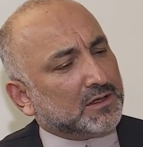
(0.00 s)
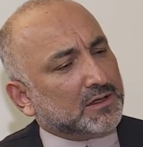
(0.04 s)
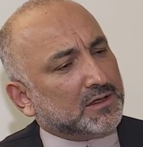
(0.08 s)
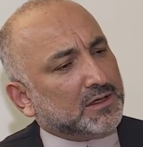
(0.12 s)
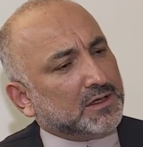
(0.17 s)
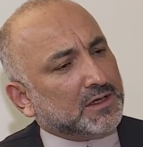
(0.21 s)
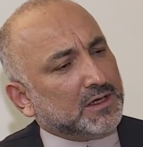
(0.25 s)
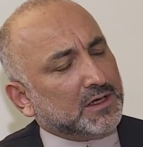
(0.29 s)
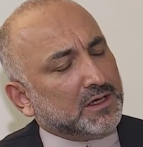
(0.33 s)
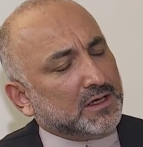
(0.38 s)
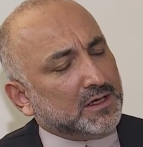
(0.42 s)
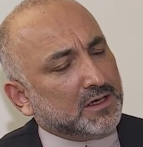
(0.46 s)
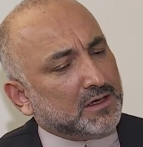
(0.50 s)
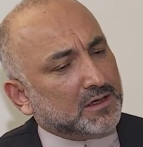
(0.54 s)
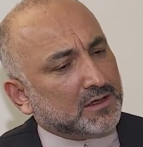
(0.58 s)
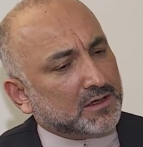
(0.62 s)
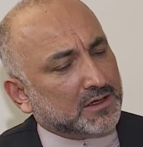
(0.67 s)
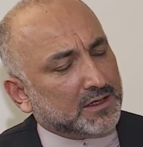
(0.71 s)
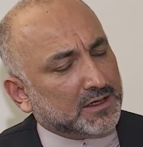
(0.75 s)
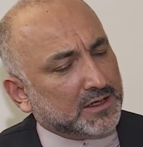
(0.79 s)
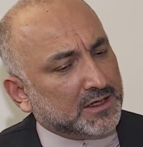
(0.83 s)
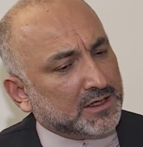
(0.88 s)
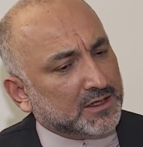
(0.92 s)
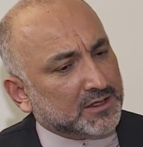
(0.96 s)
The
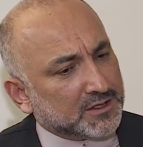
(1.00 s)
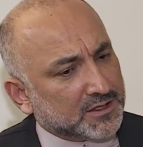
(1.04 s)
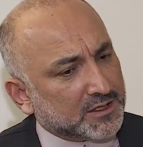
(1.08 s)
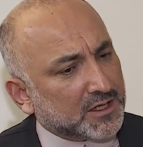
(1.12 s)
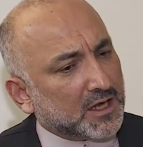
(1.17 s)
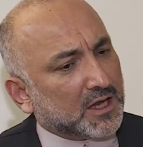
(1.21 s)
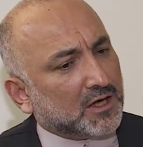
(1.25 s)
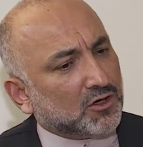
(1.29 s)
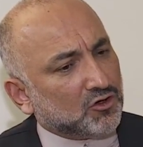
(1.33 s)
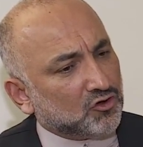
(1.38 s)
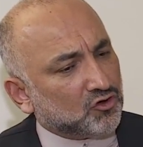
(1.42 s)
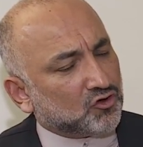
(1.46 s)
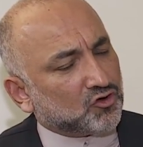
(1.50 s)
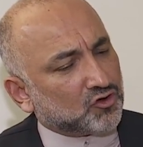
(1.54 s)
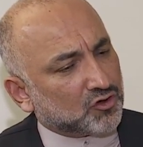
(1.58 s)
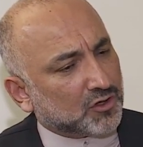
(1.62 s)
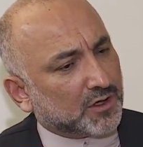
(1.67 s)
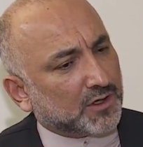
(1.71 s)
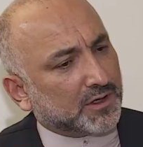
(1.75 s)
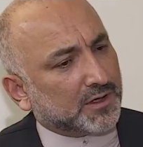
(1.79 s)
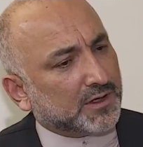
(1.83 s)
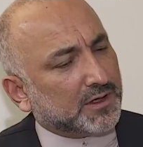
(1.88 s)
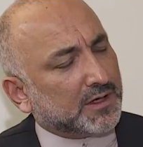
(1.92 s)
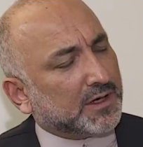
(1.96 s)

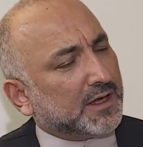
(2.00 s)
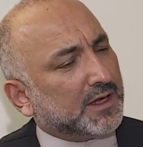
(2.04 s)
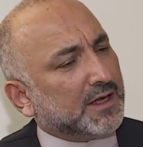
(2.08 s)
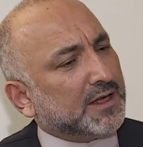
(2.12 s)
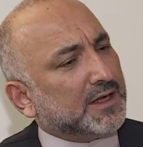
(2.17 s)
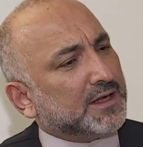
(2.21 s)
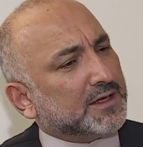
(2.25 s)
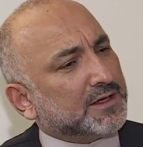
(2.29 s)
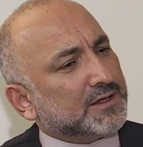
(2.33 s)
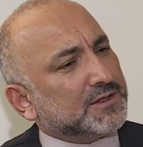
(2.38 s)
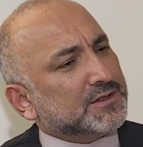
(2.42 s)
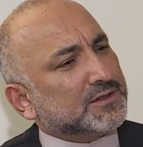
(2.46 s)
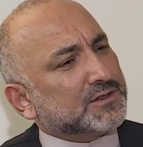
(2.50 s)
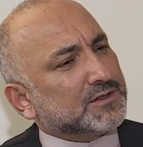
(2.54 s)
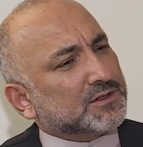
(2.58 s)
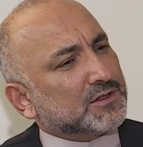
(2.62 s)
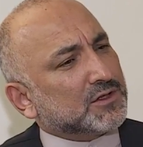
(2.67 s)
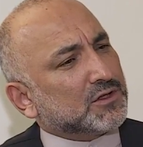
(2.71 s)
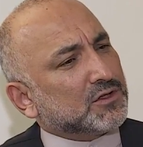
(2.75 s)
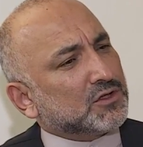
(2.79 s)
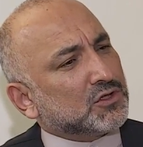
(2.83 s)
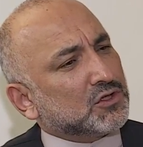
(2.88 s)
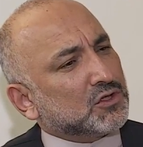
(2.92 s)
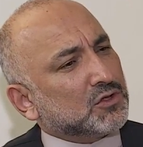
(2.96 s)
intention is
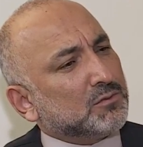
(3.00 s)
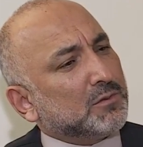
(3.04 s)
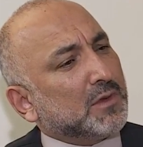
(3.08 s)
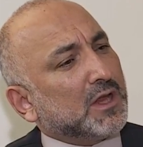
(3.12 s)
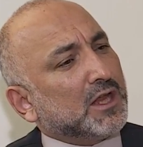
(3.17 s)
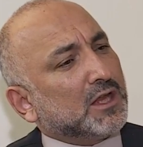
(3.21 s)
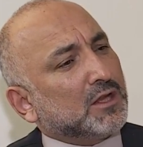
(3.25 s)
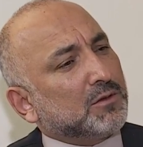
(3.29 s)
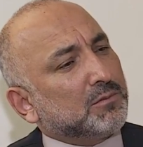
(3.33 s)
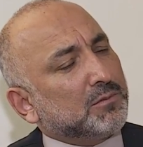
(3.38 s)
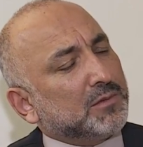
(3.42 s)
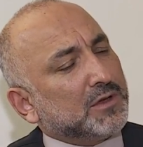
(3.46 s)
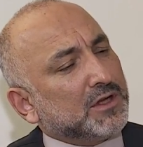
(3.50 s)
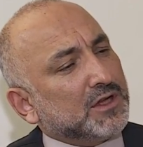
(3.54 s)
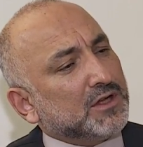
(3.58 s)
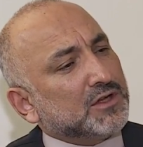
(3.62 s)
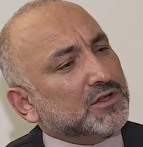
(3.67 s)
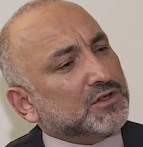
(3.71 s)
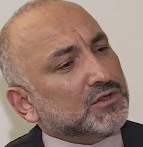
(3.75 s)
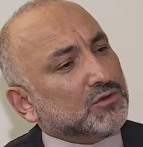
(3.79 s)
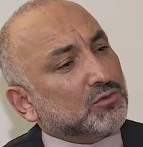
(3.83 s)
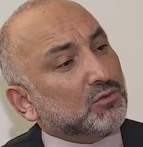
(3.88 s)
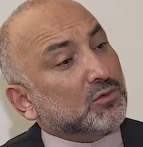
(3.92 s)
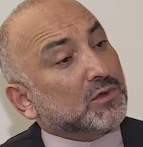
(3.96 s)
to make
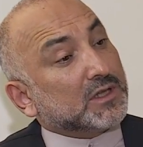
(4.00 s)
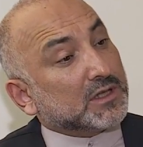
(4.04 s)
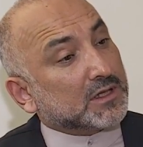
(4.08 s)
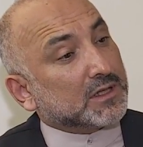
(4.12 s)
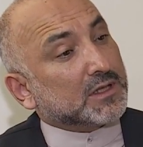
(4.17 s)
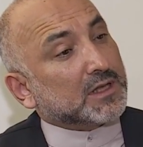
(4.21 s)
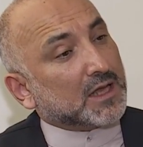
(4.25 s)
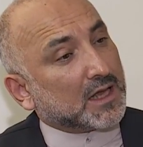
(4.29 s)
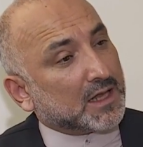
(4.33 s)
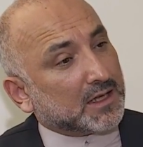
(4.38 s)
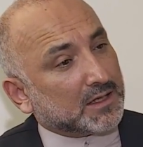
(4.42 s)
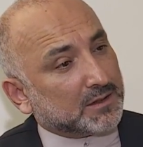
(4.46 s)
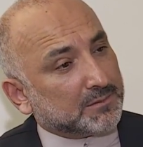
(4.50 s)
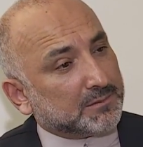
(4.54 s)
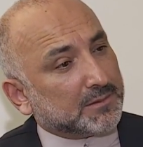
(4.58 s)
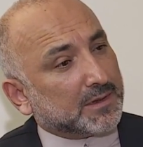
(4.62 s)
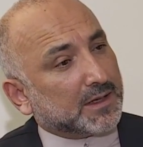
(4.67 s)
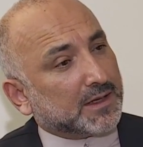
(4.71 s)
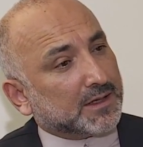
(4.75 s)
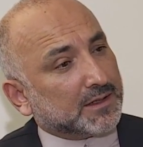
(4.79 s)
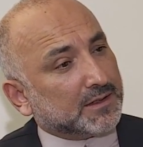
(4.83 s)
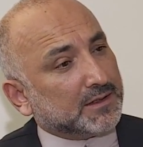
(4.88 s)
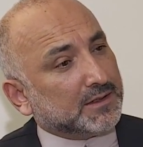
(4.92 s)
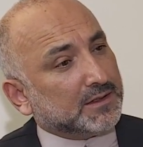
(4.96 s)
peace with the
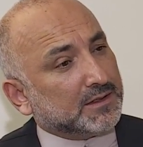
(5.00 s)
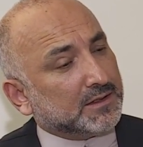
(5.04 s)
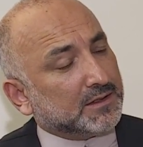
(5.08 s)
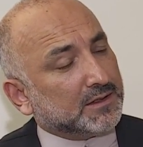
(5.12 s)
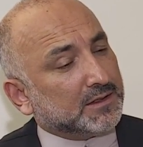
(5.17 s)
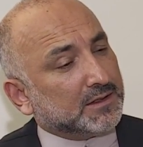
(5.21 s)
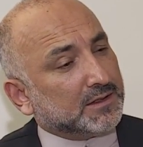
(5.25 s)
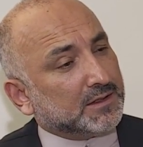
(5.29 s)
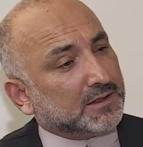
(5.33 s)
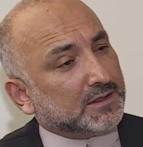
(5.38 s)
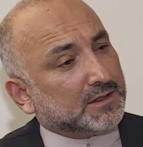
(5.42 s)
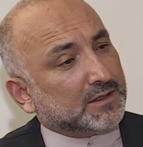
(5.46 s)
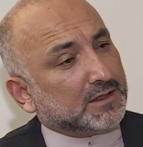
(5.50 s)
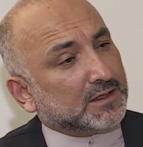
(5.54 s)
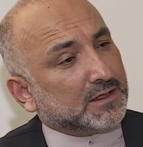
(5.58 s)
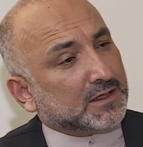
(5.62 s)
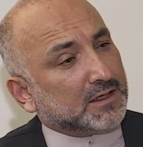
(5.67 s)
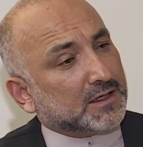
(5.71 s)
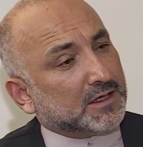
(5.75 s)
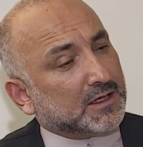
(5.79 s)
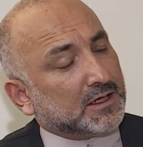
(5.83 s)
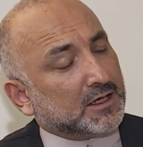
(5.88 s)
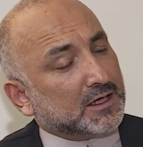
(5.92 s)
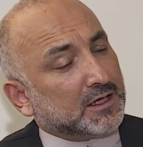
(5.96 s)
Taliban,
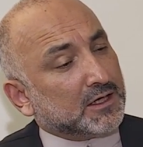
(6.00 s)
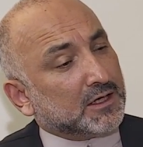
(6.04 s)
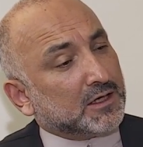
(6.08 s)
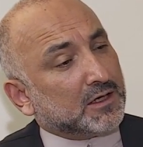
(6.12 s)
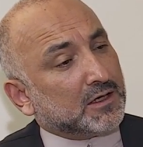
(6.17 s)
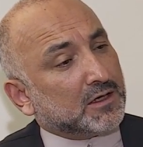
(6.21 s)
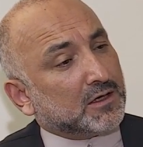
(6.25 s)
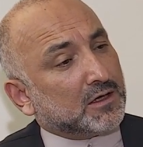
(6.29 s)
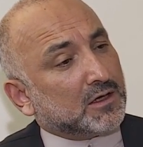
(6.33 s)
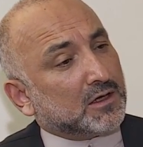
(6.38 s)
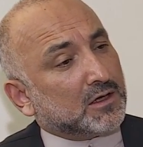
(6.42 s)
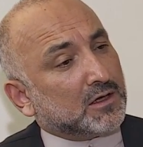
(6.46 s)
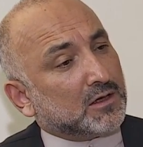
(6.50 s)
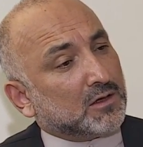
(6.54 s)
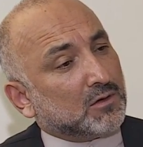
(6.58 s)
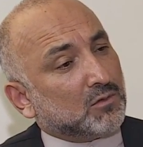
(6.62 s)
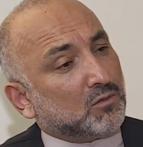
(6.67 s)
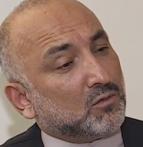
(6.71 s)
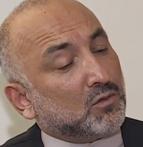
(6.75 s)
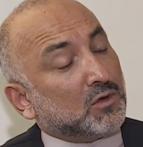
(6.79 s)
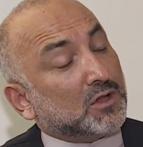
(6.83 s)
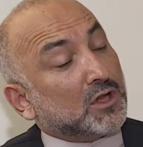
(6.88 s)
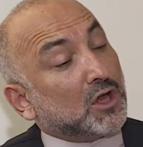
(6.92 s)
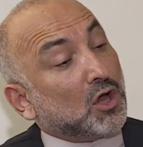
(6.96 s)
and
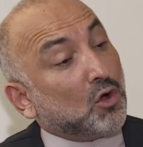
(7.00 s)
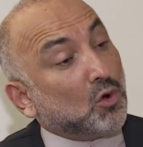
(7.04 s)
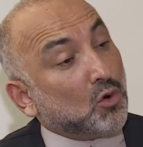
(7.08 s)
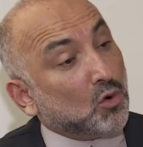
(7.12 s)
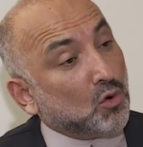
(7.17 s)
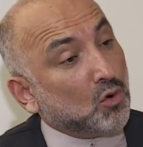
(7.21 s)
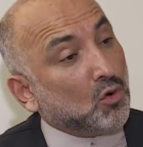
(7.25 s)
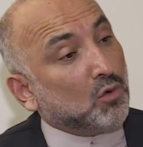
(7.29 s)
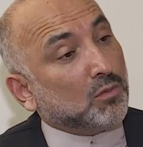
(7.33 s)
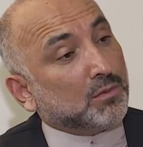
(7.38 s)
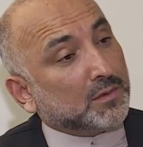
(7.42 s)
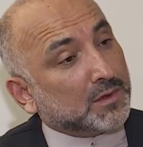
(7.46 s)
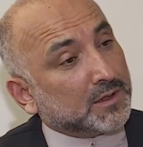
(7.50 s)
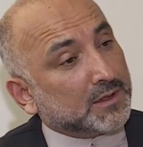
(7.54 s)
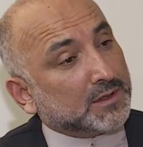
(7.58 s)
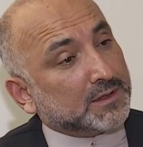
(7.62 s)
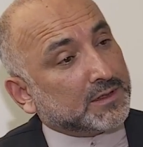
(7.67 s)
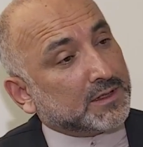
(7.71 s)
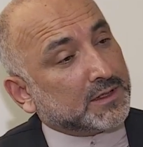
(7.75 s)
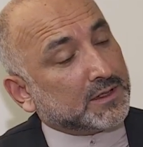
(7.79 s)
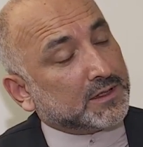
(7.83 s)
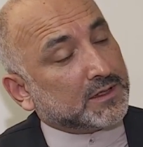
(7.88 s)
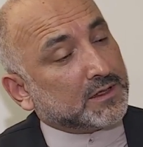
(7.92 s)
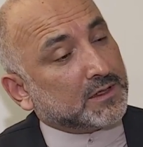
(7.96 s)
with the hope
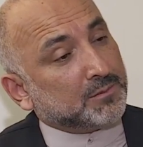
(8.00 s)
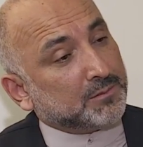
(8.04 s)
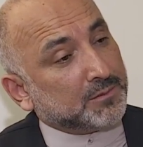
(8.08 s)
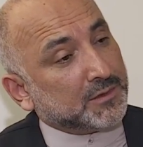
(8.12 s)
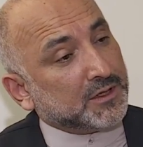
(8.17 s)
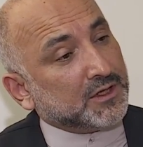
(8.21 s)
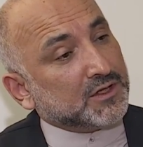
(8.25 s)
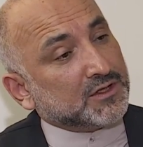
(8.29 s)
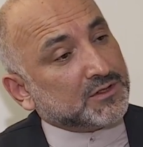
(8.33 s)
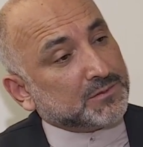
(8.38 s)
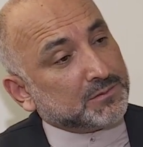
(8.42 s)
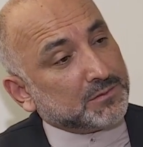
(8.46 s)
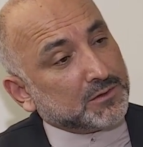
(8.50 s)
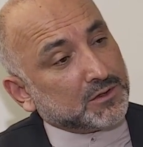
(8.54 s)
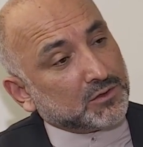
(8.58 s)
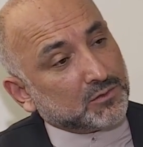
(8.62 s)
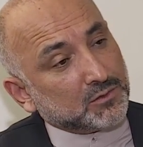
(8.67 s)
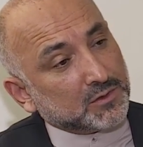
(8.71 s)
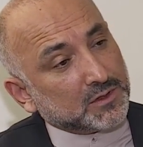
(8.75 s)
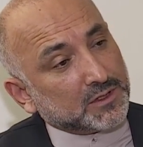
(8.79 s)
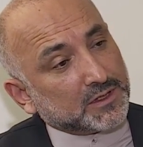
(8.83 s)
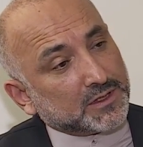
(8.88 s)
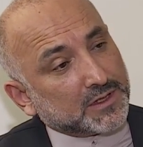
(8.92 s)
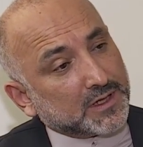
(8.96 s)
that a peace
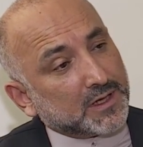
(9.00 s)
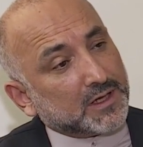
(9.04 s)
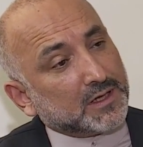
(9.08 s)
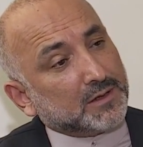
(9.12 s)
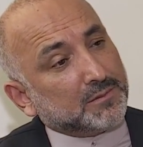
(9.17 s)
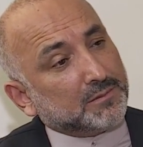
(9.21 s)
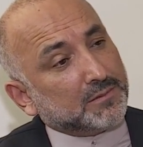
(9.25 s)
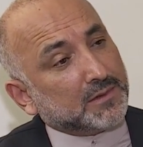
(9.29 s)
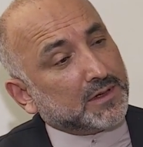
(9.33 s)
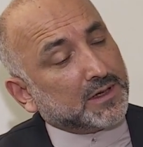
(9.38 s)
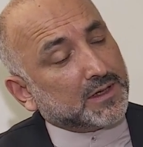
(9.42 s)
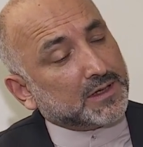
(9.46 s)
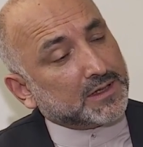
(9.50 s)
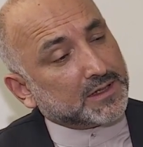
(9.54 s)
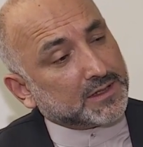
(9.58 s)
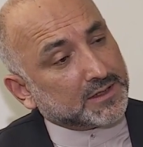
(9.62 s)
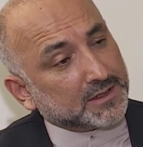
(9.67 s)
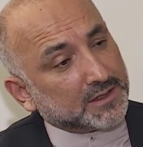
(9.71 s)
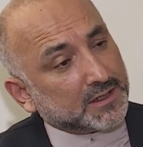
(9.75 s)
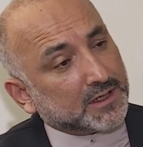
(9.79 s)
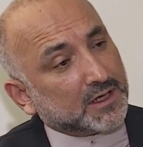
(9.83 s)
between Taliban and the